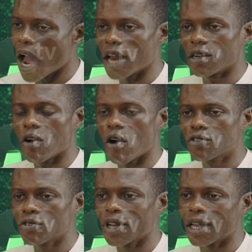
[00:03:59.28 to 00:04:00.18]
and
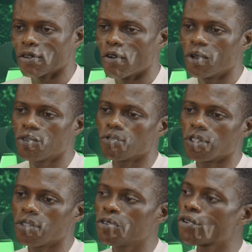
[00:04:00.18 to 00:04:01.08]
also that government should
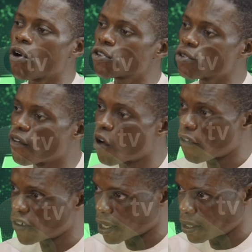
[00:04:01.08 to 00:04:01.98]
reduce cost of
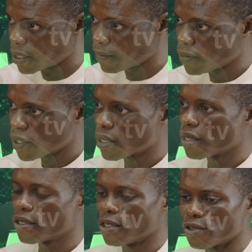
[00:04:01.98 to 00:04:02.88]
governance
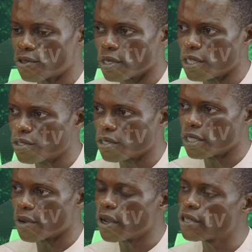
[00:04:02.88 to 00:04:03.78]

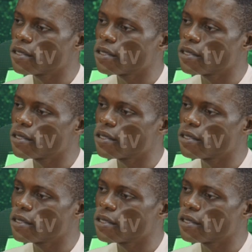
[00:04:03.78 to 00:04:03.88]
in a way